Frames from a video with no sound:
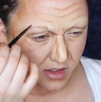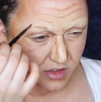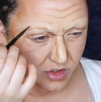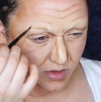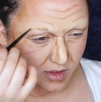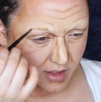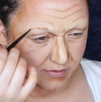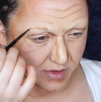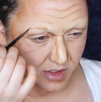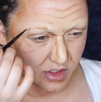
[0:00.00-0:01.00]

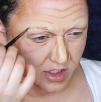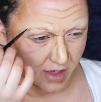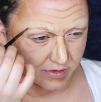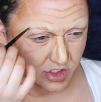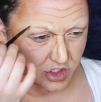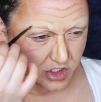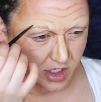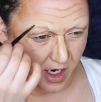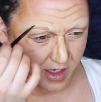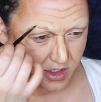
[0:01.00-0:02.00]
Shoreline Village. They have these
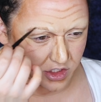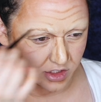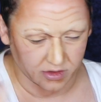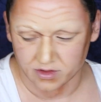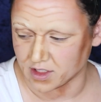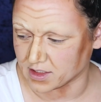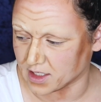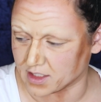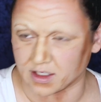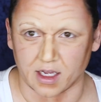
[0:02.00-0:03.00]
giant churros that
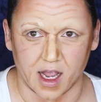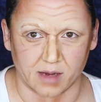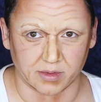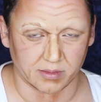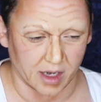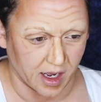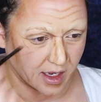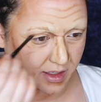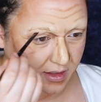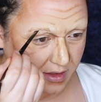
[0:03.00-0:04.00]
taste like apple
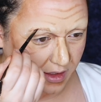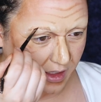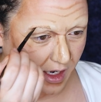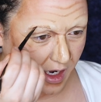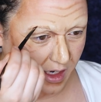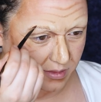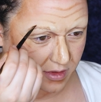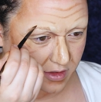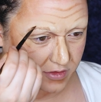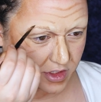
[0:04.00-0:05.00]
pie, like a
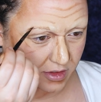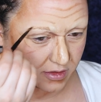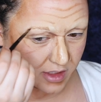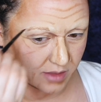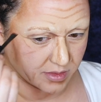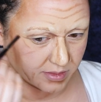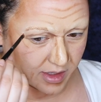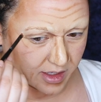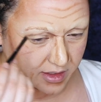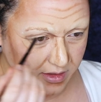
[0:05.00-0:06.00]
hybrid of churro and apple
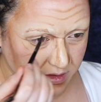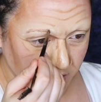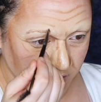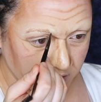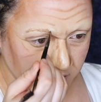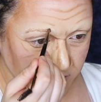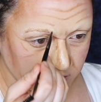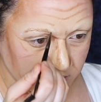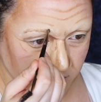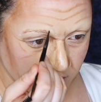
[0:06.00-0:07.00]
pie, and it's
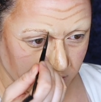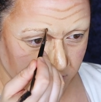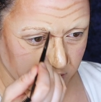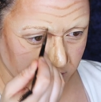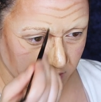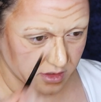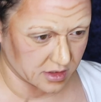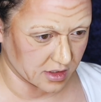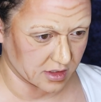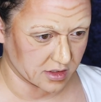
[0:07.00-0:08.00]
so
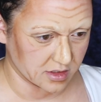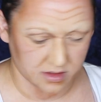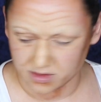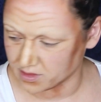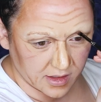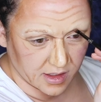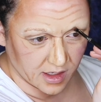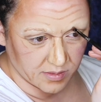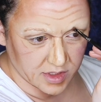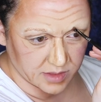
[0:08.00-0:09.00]
delicious. And
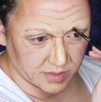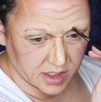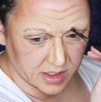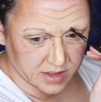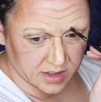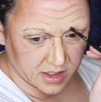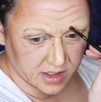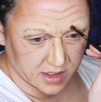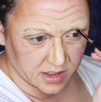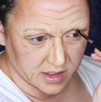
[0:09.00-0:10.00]
I miss
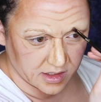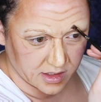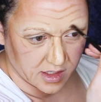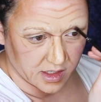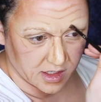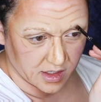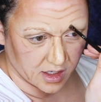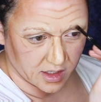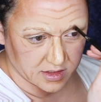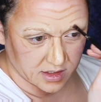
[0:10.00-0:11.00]
pizza. In
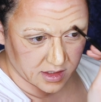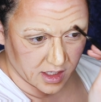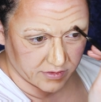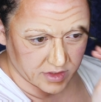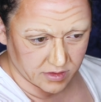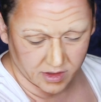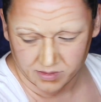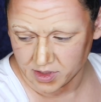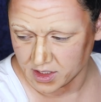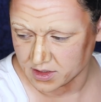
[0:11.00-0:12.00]
Austin, they have this
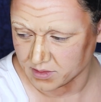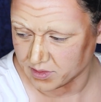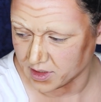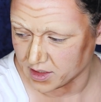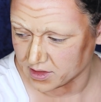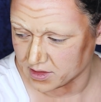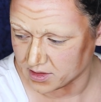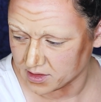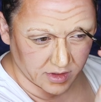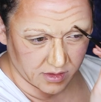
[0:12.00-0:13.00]
great pizza
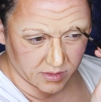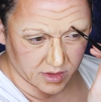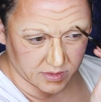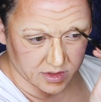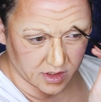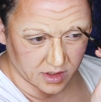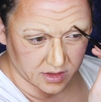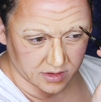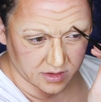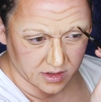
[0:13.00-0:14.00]
place. I forgot what it was
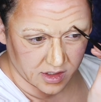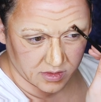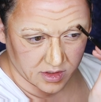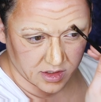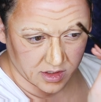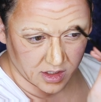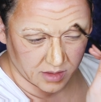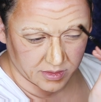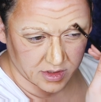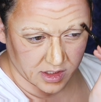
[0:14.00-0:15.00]
called. Okay, I'll
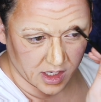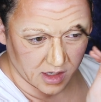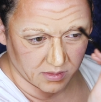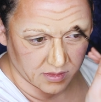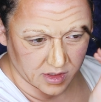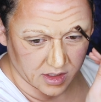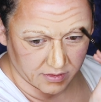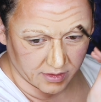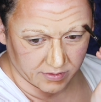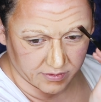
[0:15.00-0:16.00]
put the name if
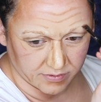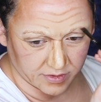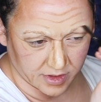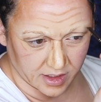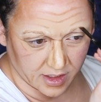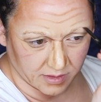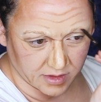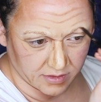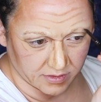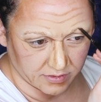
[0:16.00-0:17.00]
I forget. I
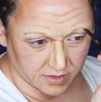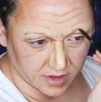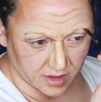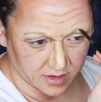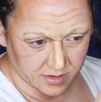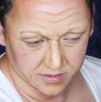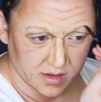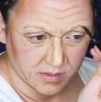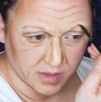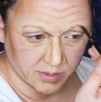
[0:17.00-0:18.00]
definitely forgot.
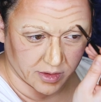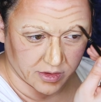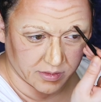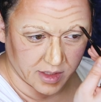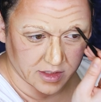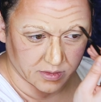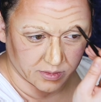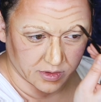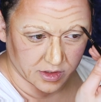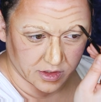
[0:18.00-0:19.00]
My brother makes a
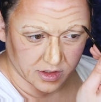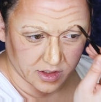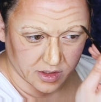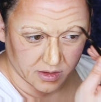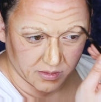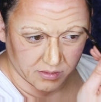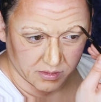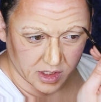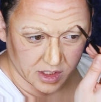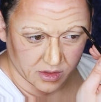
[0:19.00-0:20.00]
really good
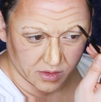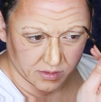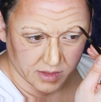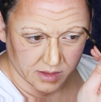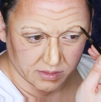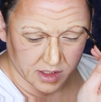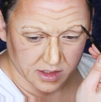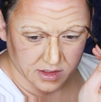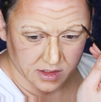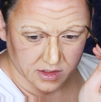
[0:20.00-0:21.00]
mean homemade
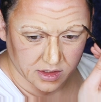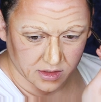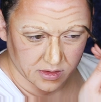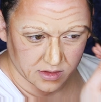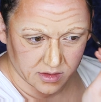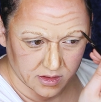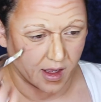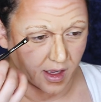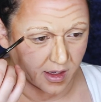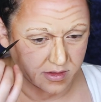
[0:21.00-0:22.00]
pizza too.
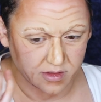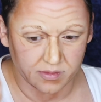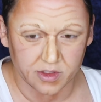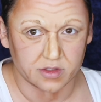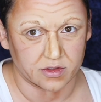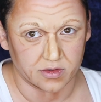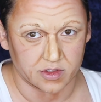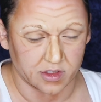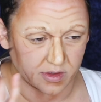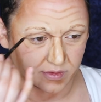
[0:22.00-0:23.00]
I also miss
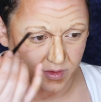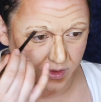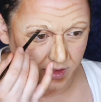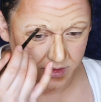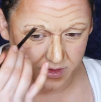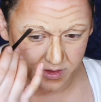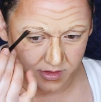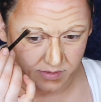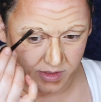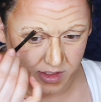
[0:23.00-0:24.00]
sushi, of course,
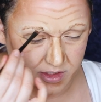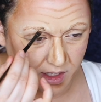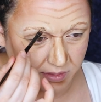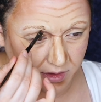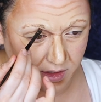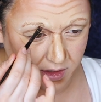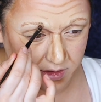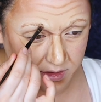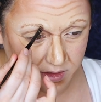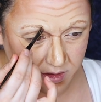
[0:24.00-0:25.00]
being
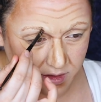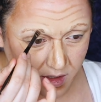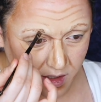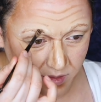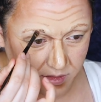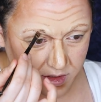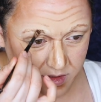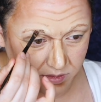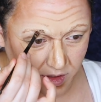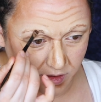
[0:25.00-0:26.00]
Japanese. I
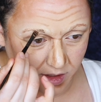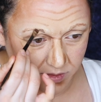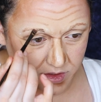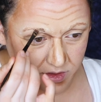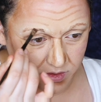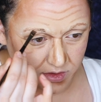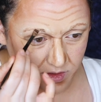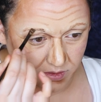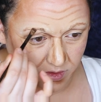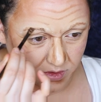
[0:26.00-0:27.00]
miss my grandma's
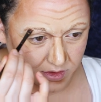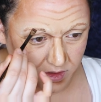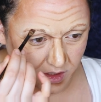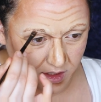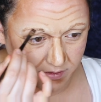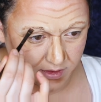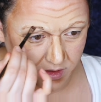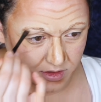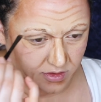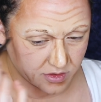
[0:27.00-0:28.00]
sushi rolls. Not even
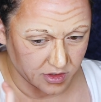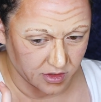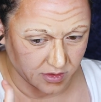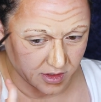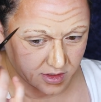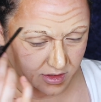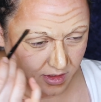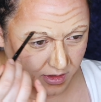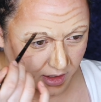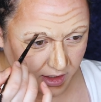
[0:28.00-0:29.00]
the sushi you
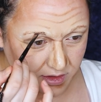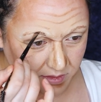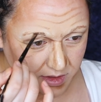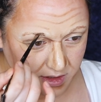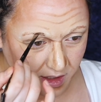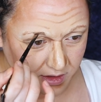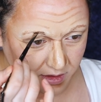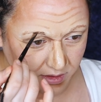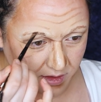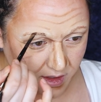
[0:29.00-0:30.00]
necessarily, I do miss that
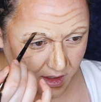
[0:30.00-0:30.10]
though.